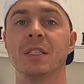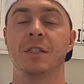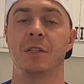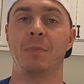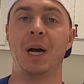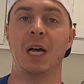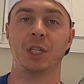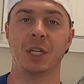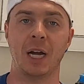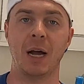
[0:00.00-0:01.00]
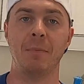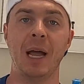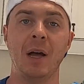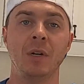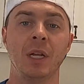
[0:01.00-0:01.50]
is their polishing
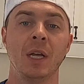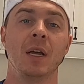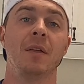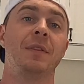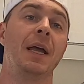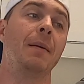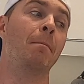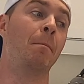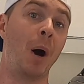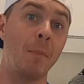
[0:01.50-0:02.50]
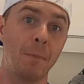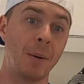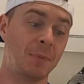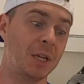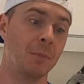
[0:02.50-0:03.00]
compound. They bump
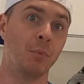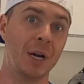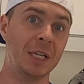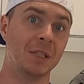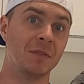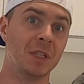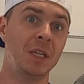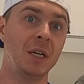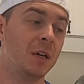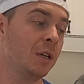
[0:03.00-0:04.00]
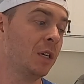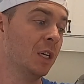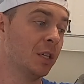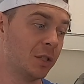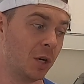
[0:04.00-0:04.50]
up the abrasives in here,
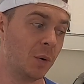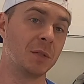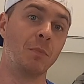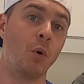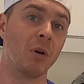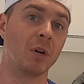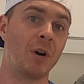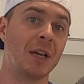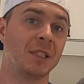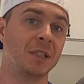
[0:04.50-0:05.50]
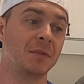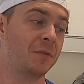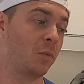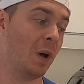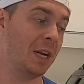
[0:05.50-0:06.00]
so it's more
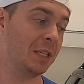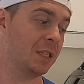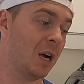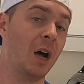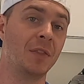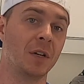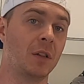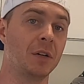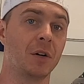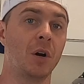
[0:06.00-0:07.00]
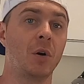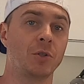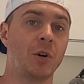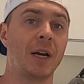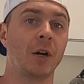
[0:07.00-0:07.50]
aggressive when it's on the clear coat
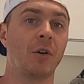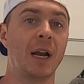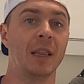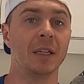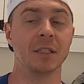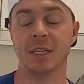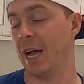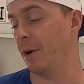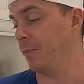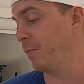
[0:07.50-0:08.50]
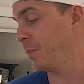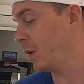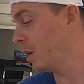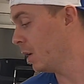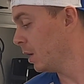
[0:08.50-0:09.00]
trying to grind things down.
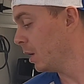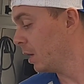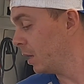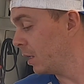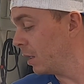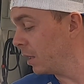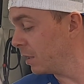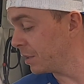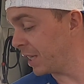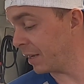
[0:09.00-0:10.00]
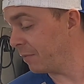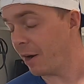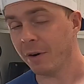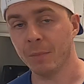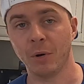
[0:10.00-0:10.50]
The second
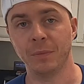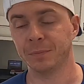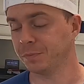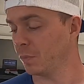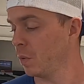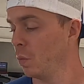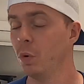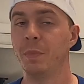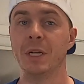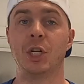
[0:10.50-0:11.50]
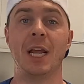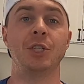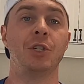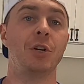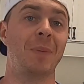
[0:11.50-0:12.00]
variable would be
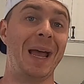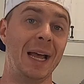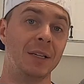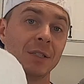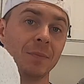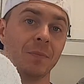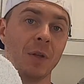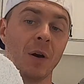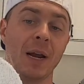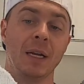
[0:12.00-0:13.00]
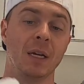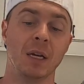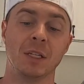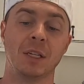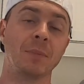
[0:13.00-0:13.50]
changing your pads, all right?
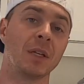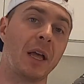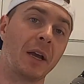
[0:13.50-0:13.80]
Something like a